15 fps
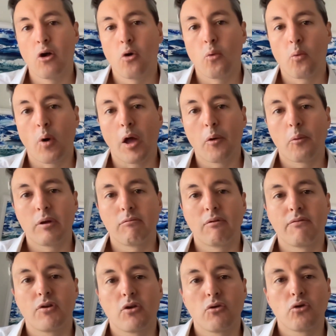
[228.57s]
where we
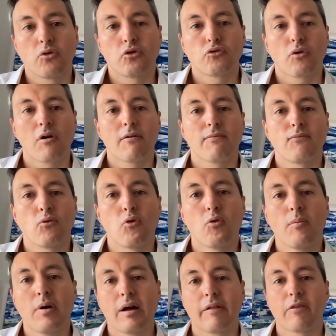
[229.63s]
review your draft
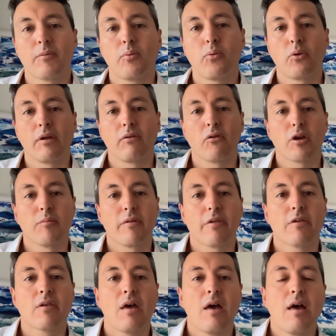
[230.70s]
form and supporting
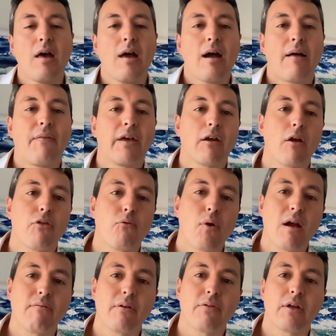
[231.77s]
documents and then go through
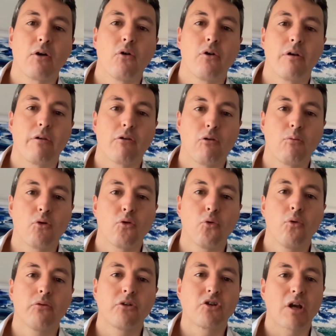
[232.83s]
everything on a Zoom
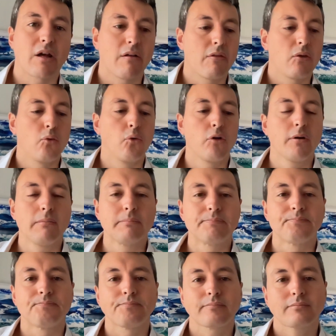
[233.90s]
call to check it's in order.
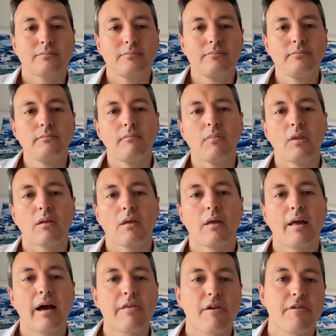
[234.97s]

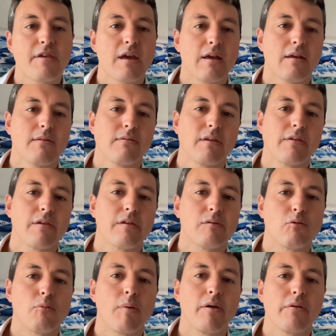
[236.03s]
As I say, this is a
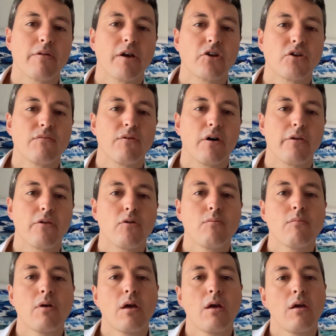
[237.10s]
remote session via
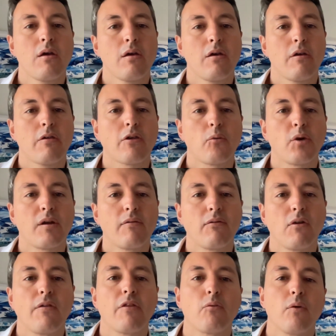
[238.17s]
Zoom, so we can
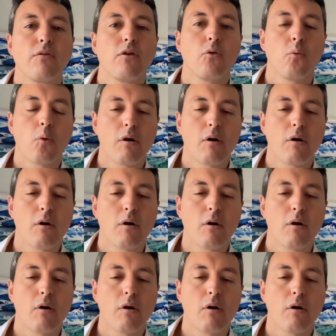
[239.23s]
do this with you